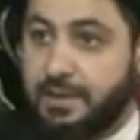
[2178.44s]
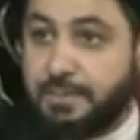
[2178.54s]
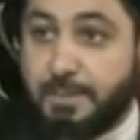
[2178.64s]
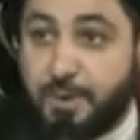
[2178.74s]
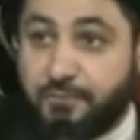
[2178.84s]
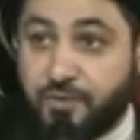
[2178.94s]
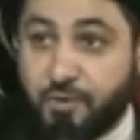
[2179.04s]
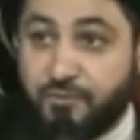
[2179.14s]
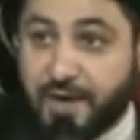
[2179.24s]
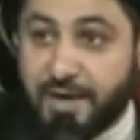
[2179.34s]
People of
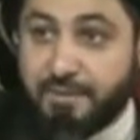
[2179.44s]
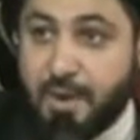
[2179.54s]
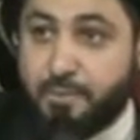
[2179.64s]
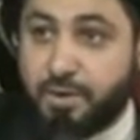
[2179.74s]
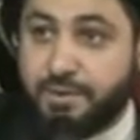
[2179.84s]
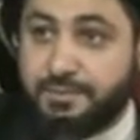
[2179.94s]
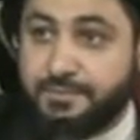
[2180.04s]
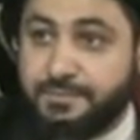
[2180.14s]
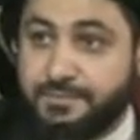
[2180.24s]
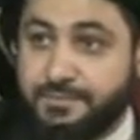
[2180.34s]
Kufa, remember?
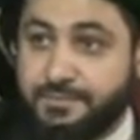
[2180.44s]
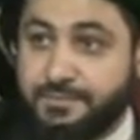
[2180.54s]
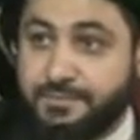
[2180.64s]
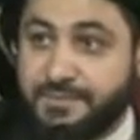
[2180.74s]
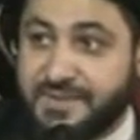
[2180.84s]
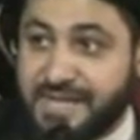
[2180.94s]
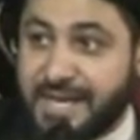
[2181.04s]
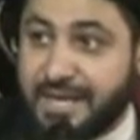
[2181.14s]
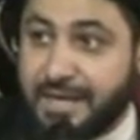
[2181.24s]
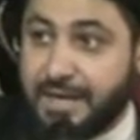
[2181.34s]

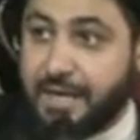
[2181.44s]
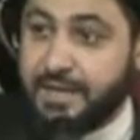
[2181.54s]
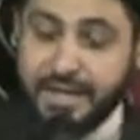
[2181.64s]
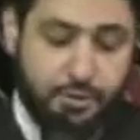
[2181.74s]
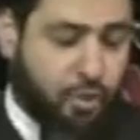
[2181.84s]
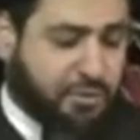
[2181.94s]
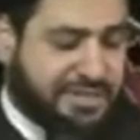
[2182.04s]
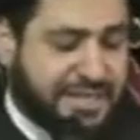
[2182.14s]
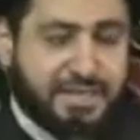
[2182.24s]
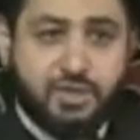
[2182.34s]
Second, they
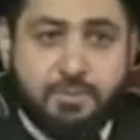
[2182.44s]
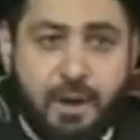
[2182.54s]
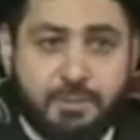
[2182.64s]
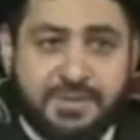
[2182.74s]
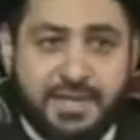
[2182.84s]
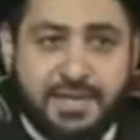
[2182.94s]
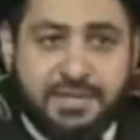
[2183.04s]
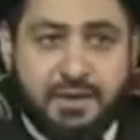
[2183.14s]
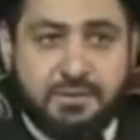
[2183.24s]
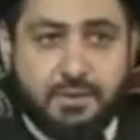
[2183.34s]
wrote letter to Imam Hussein
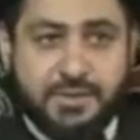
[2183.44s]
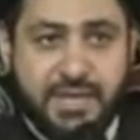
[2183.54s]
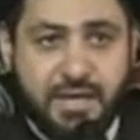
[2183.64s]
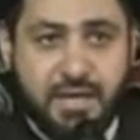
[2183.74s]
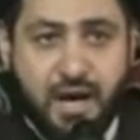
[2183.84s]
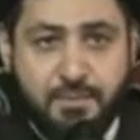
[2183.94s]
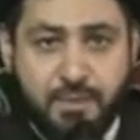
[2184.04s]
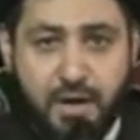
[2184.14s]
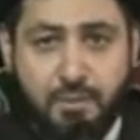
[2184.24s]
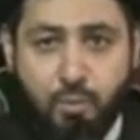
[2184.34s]
alayhi Hussein,
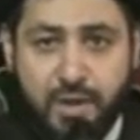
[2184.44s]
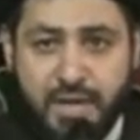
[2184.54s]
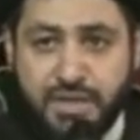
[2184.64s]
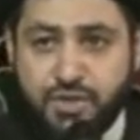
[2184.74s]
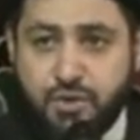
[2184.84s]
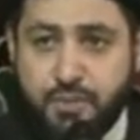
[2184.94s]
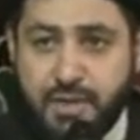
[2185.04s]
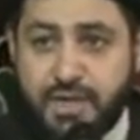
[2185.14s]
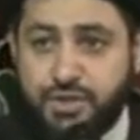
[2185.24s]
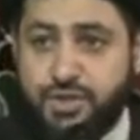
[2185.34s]
come, come, we need you, we
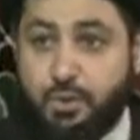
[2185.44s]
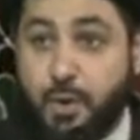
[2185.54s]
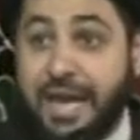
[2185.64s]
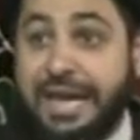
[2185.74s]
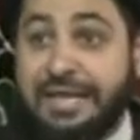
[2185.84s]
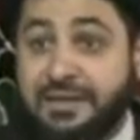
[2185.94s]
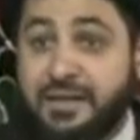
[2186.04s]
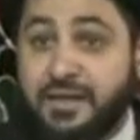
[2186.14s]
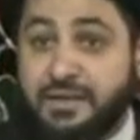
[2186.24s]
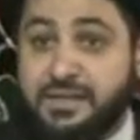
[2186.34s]
need you. In
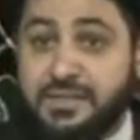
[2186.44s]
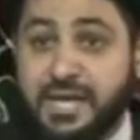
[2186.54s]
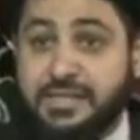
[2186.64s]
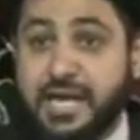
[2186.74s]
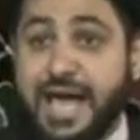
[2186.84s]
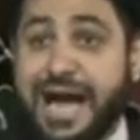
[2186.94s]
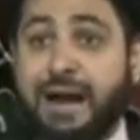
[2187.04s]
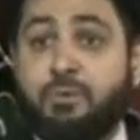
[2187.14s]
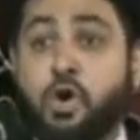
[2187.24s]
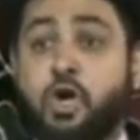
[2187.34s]
the letter says,
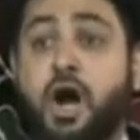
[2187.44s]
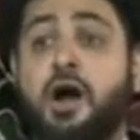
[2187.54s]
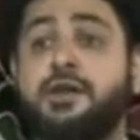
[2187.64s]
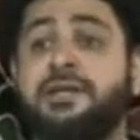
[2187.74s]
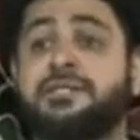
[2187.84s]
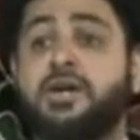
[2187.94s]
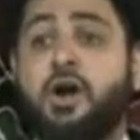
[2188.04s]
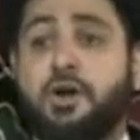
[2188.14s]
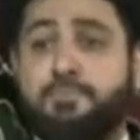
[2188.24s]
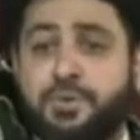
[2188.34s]
our gardens
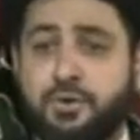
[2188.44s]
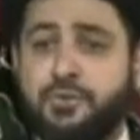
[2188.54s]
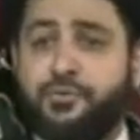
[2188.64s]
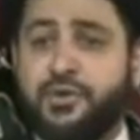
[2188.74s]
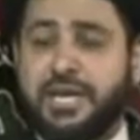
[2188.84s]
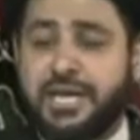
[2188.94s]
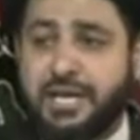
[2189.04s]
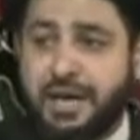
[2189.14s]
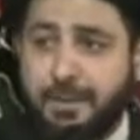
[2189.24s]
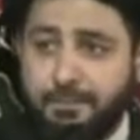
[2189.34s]
are
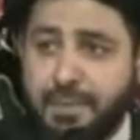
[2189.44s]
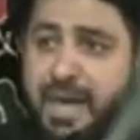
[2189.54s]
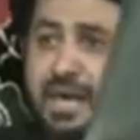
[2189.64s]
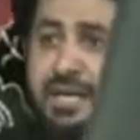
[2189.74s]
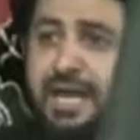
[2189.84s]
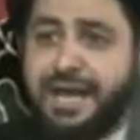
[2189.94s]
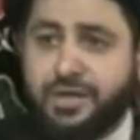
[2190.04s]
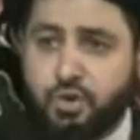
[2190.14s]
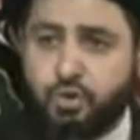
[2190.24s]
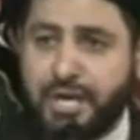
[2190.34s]
beautifully made
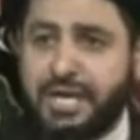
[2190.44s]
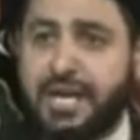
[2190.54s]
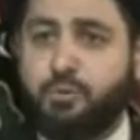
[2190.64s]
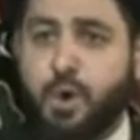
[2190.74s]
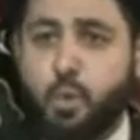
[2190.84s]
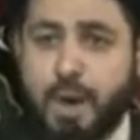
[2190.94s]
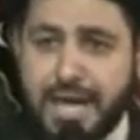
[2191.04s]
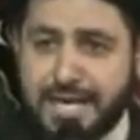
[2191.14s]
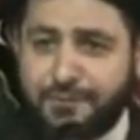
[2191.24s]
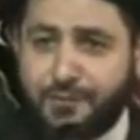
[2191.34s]
and green and we're
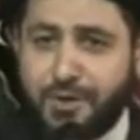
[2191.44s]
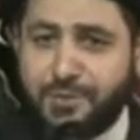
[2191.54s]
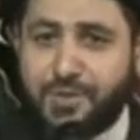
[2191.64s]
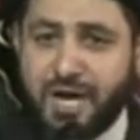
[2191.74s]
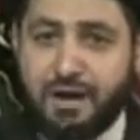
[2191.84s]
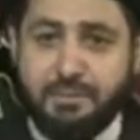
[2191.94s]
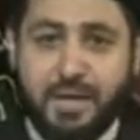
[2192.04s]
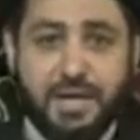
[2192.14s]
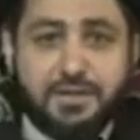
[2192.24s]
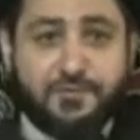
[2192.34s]
waiting for you to
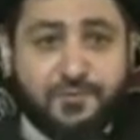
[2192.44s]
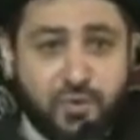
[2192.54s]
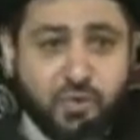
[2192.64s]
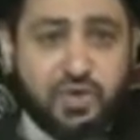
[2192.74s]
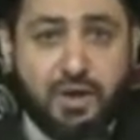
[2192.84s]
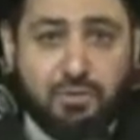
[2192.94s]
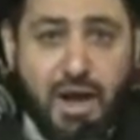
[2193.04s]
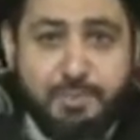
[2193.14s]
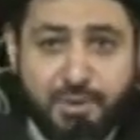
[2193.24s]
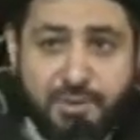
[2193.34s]
come. The fruits are
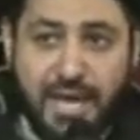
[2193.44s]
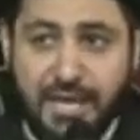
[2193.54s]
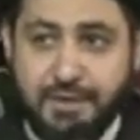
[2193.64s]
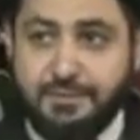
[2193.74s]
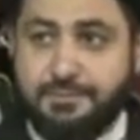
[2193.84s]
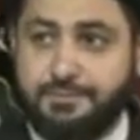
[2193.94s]
ripe and ready.